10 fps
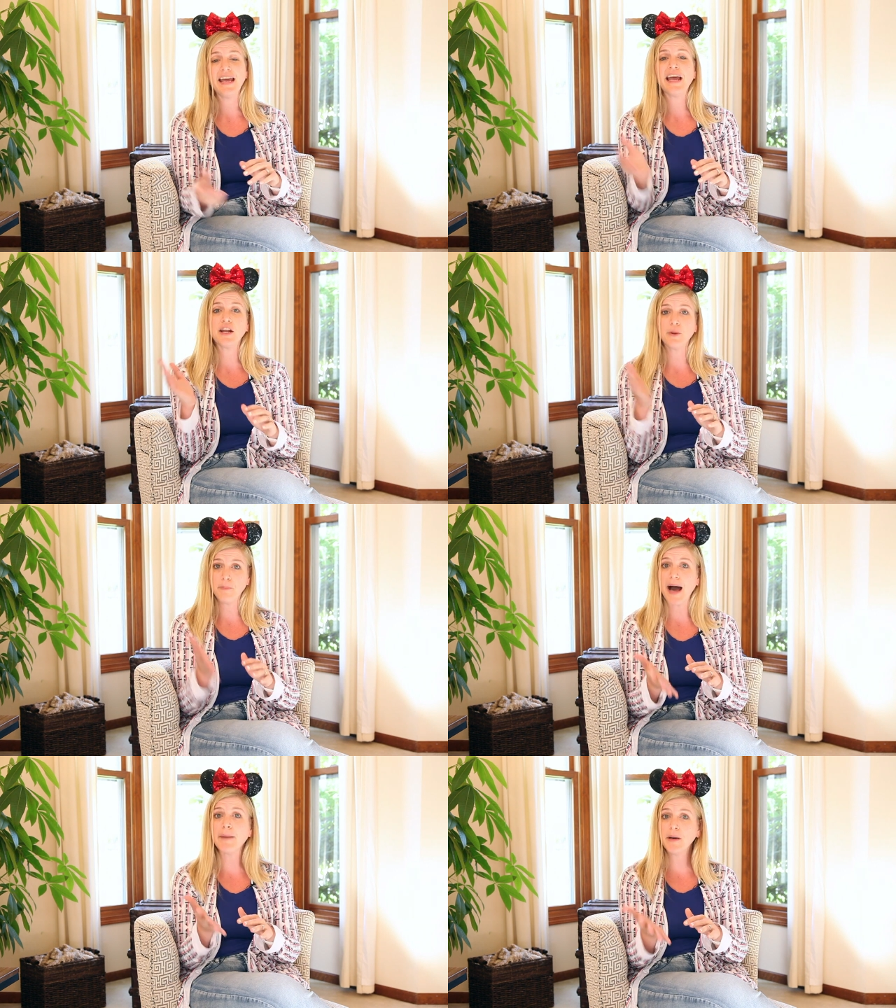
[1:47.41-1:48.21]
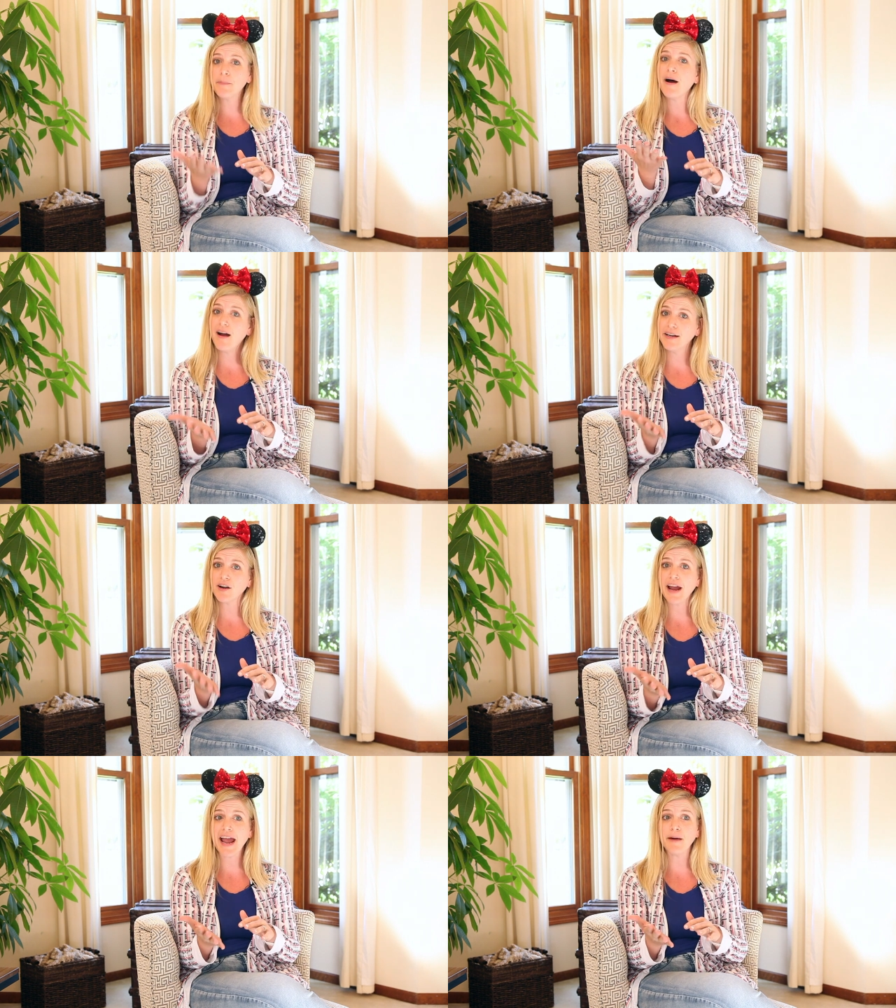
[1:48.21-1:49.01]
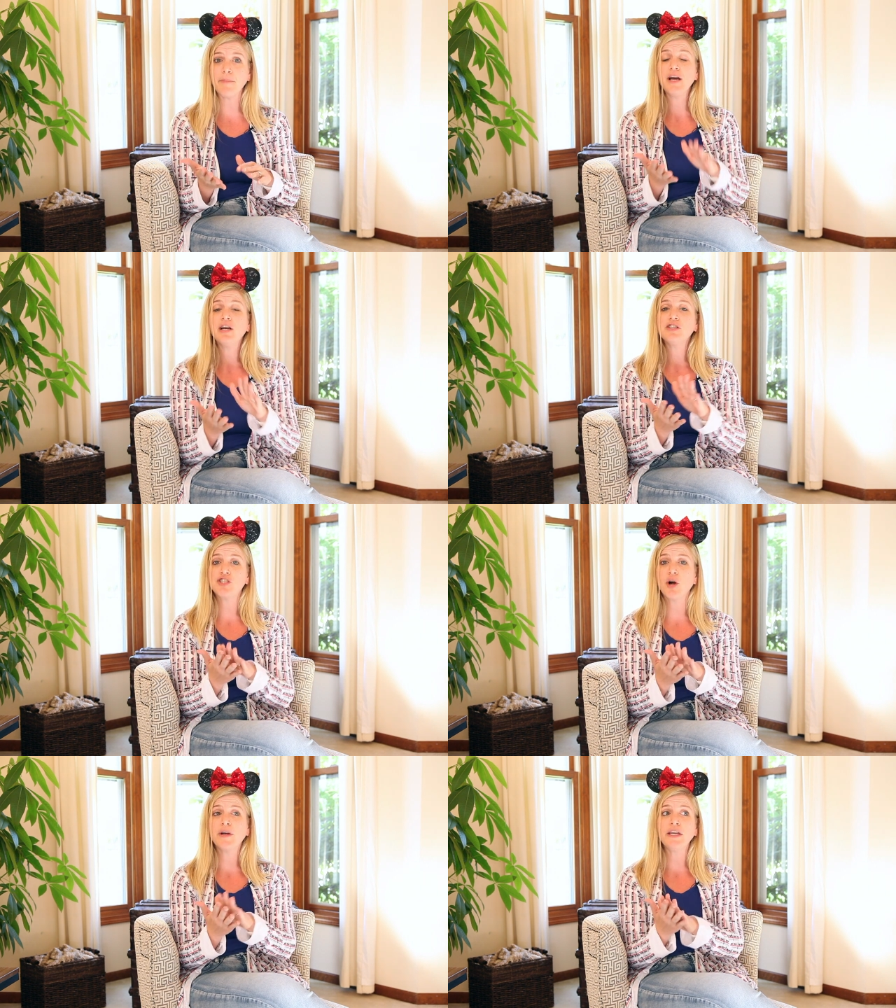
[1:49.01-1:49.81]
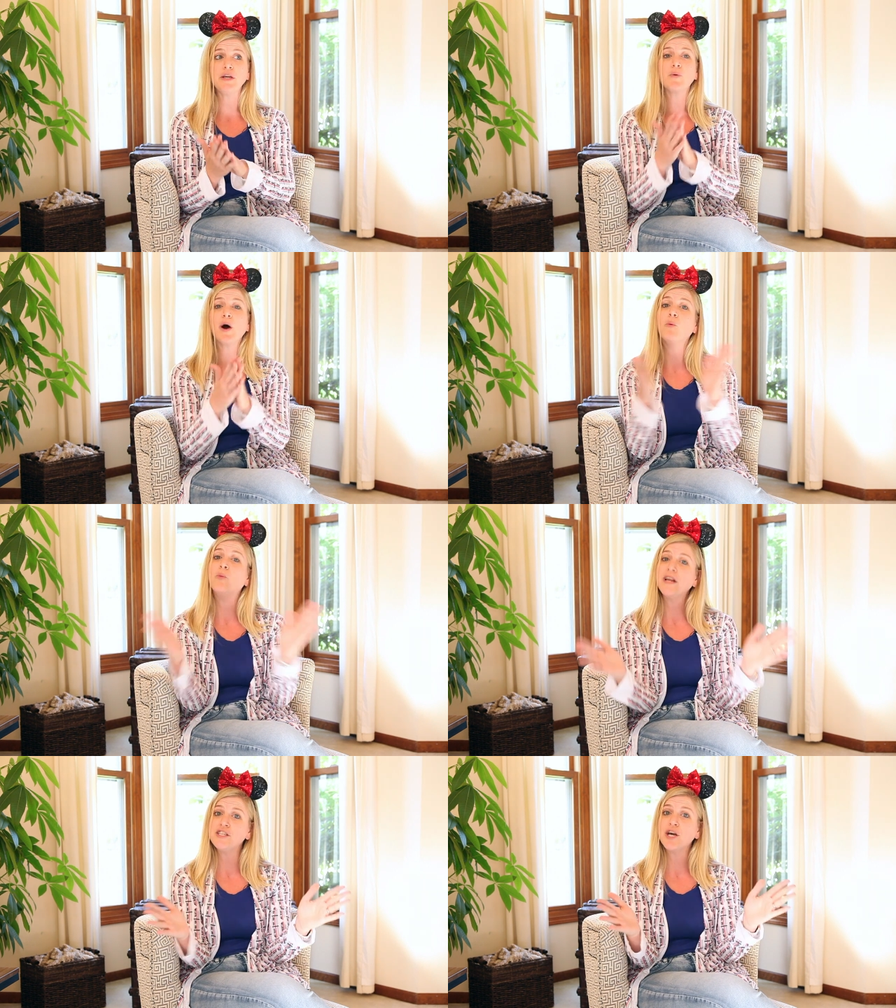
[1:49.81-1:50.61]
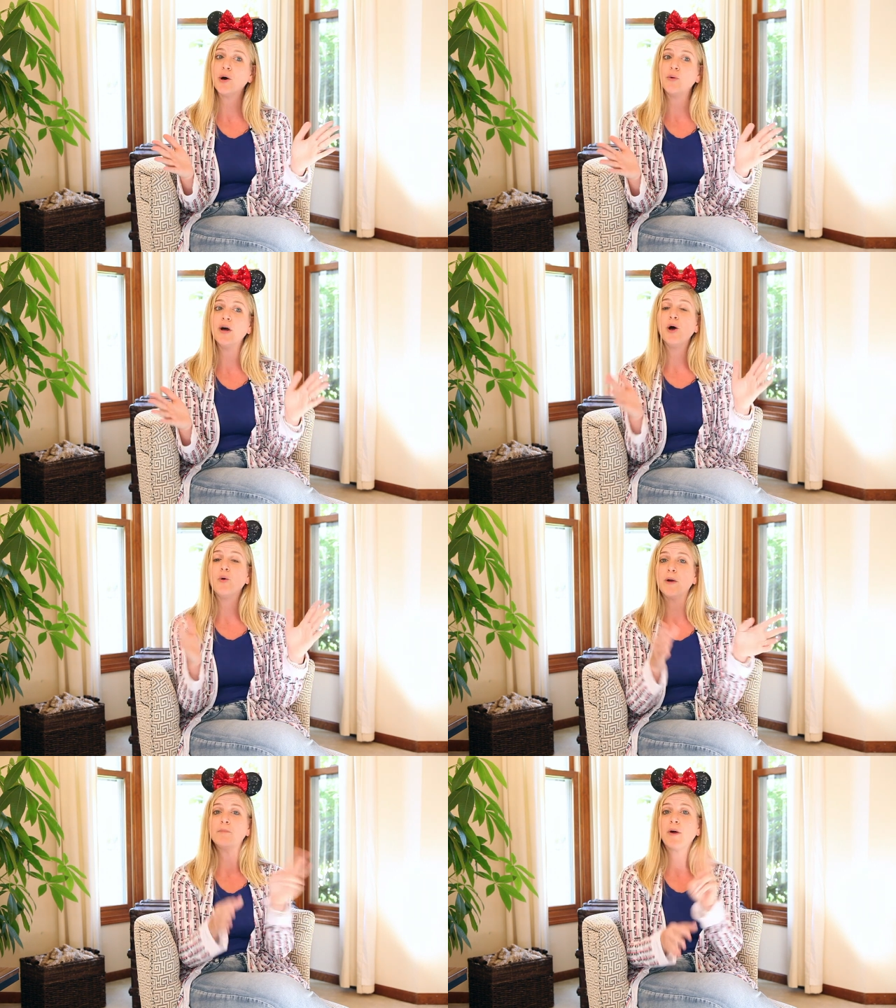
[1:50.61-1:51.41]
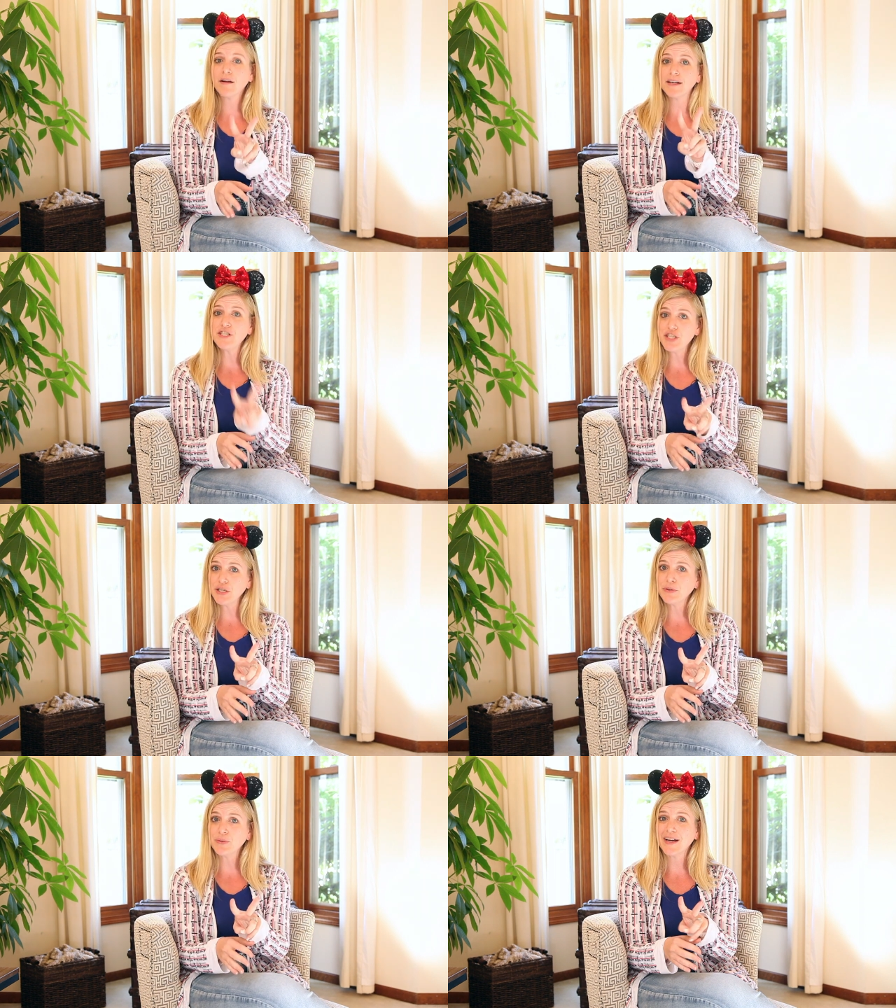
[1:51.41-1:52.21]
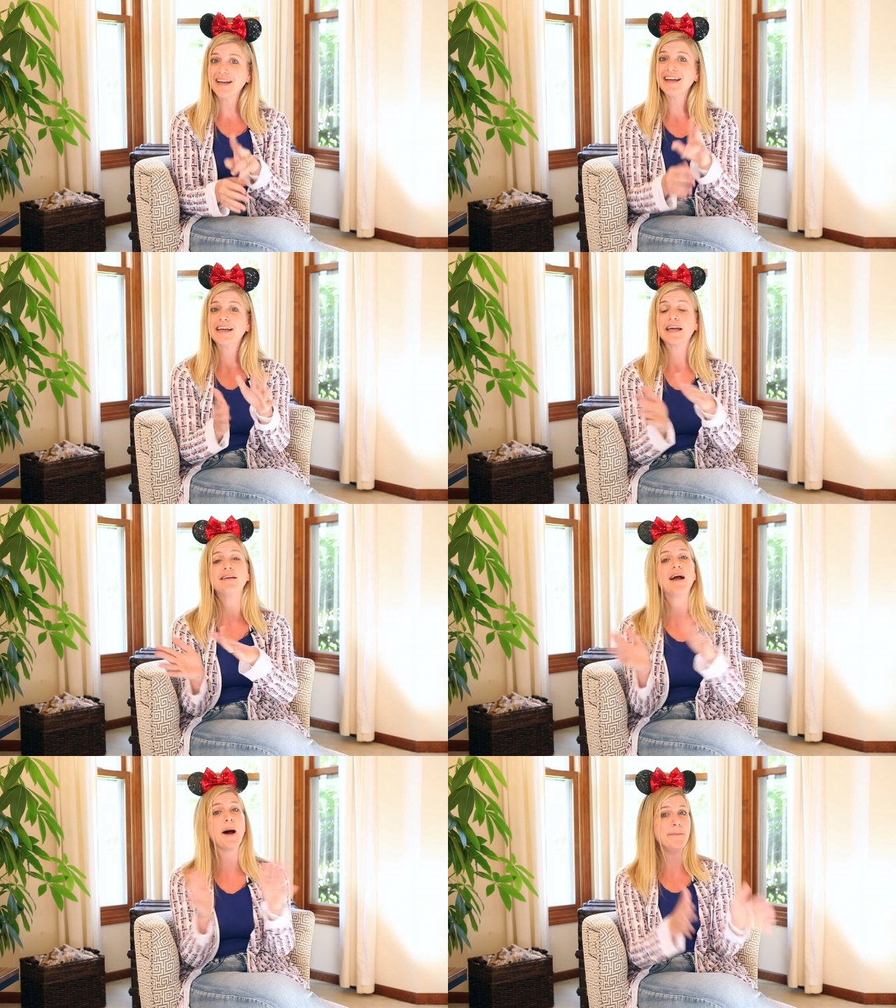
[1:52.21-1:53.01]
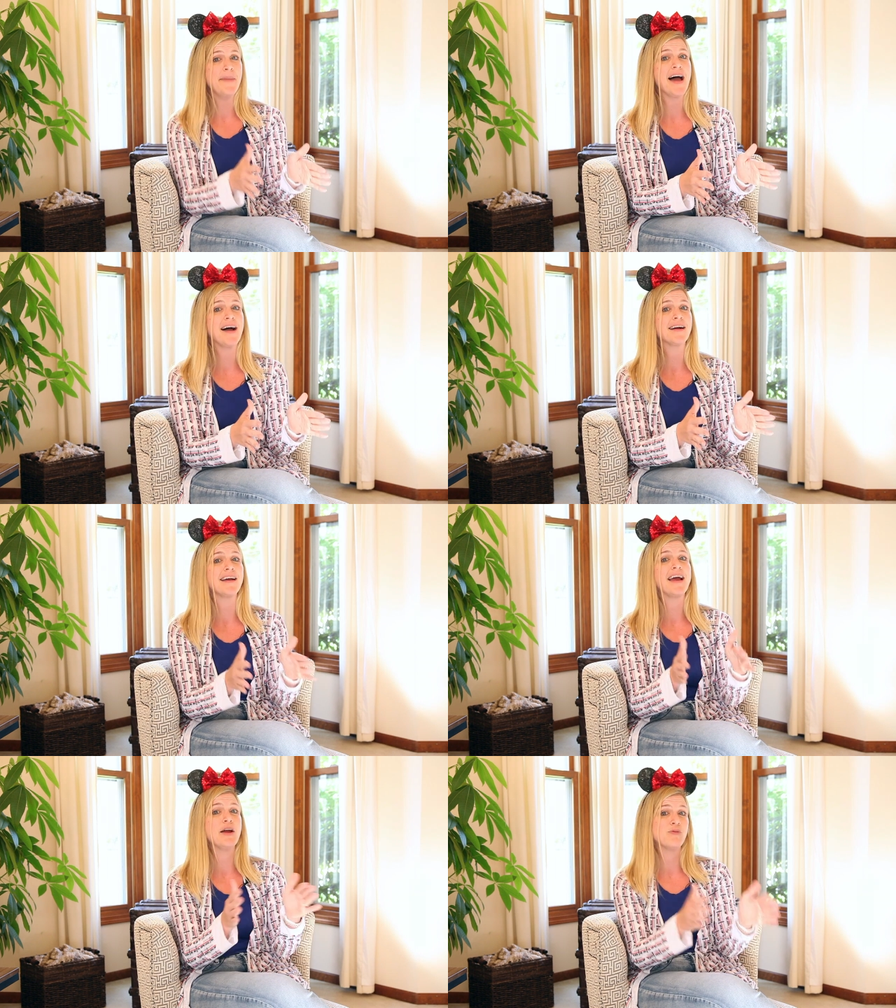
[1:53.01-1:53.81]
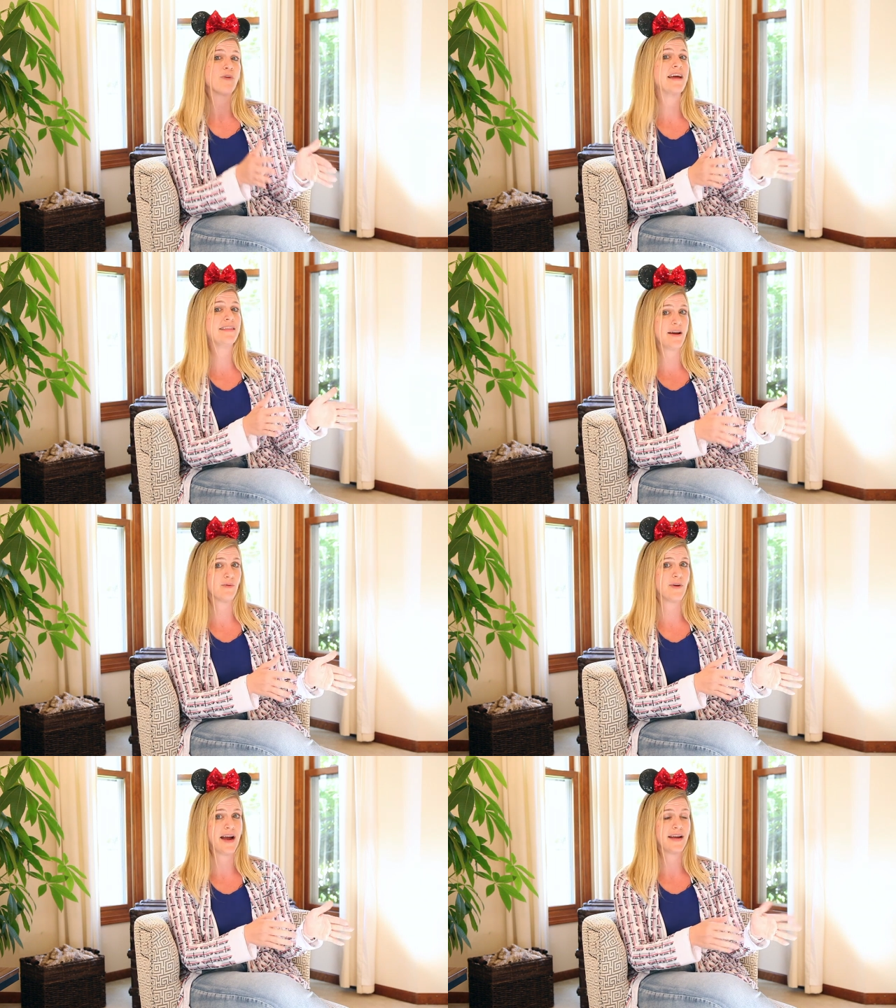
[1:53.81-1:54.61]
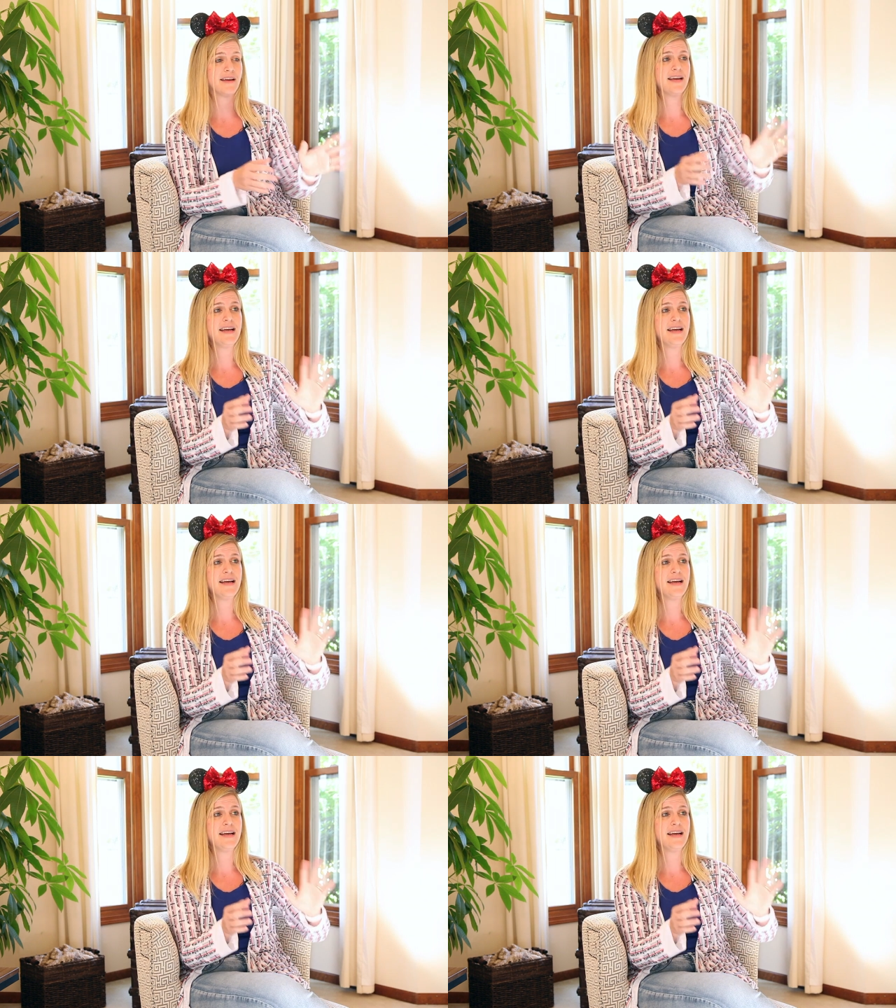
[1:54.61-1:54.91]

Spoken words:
it'll pop up on your app showing you a window when party two can come back and ride that ride.